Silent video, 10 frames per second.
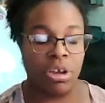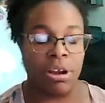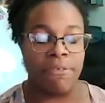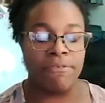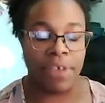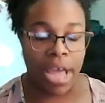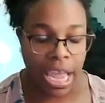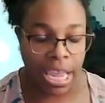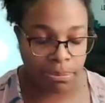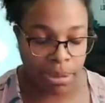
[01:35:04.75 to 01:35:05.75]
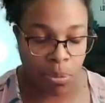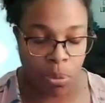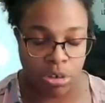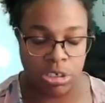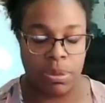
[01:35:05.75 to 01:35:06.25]
You're going to find me
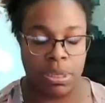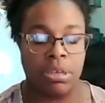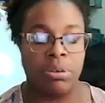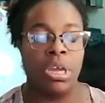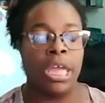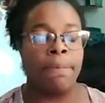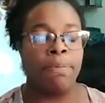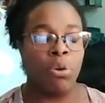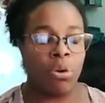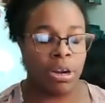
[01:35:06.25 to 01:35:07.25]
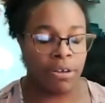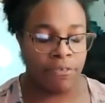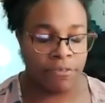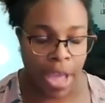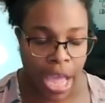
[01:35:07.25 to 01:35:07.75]
worshiping you. You're going to
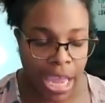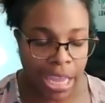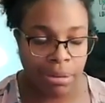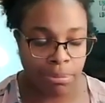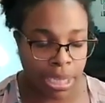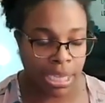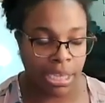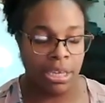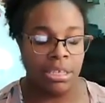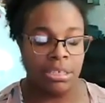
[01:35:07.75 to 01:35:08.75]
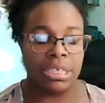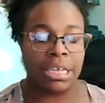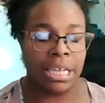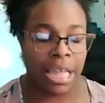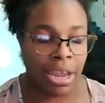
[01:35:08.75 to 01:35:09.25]
find me
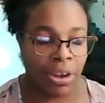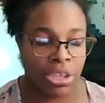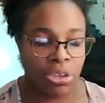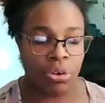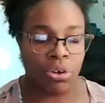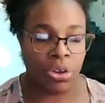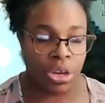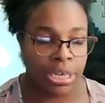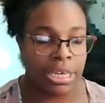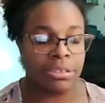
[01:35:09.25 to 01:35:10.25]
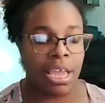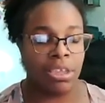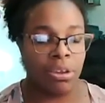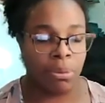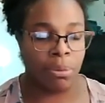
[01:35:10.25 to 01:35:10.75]
declaring your goodness
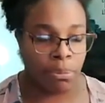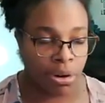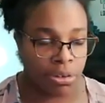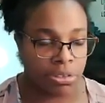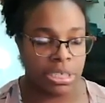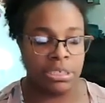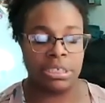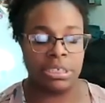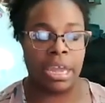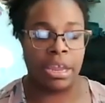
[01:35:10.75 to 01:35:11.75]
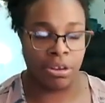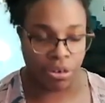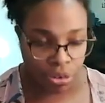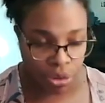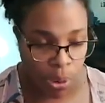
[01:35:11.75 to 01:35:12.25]
and your mercy, declaring
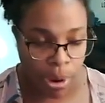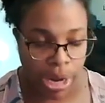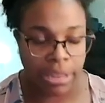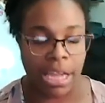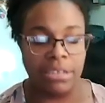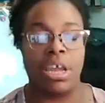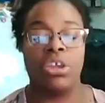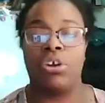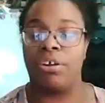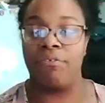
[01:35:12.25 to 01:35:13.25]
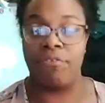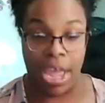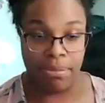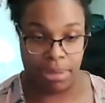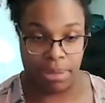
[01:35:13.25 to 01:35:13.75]
your glory. That's how you're going to
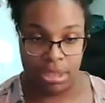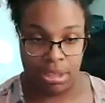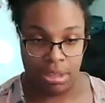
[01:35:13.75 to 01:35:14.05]
find me.